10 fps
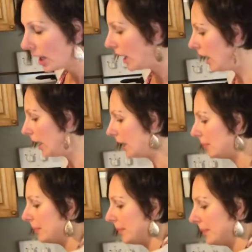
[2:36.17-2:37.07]

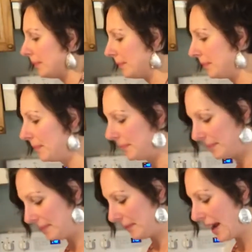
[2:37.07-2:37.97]

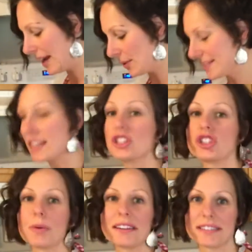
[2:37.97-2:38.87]
I always get
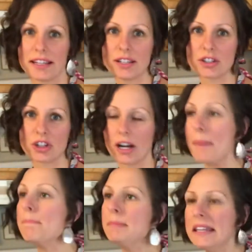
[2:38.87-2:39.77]
so excited and start
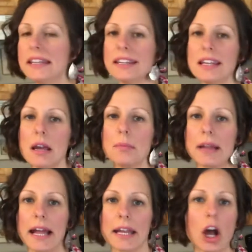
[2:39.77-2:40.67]
immediately
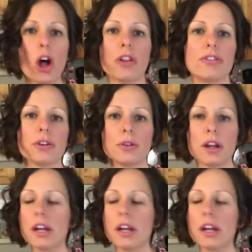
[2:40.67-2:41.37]
planning all the food.